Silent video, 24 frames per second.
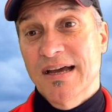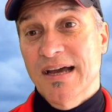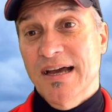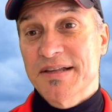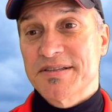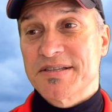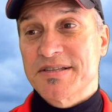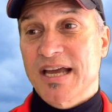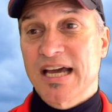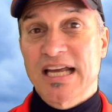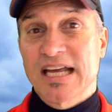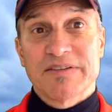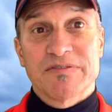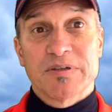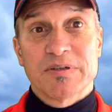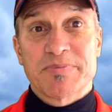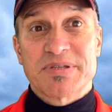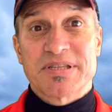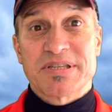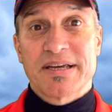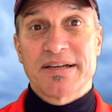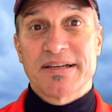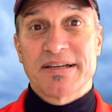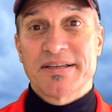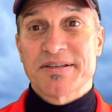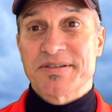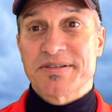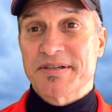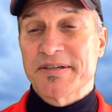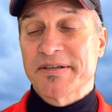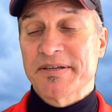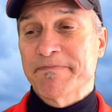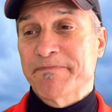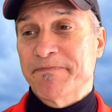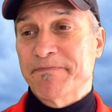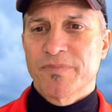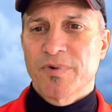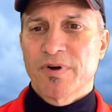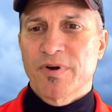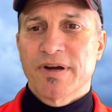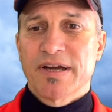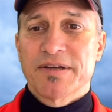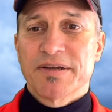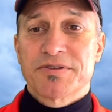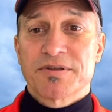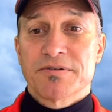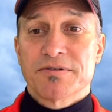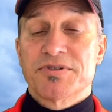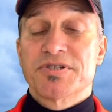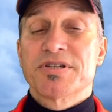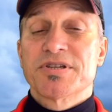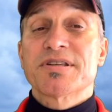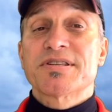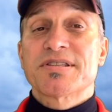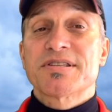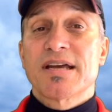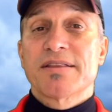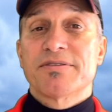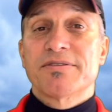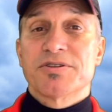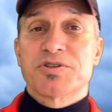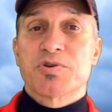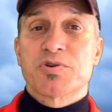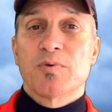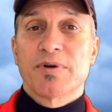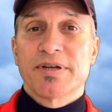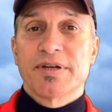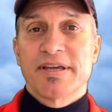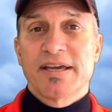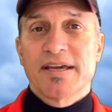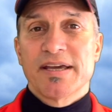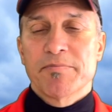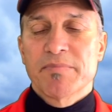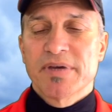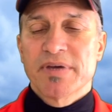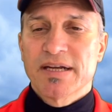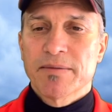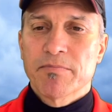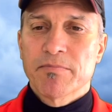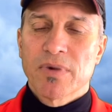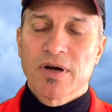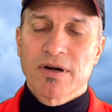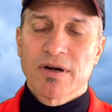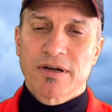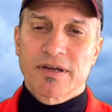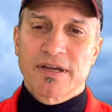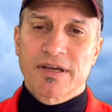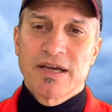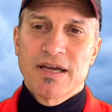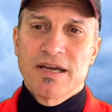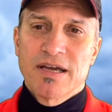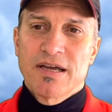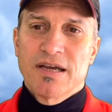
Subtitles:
kind of upsetting, isn't it? All right, so just at the 28-minute mark,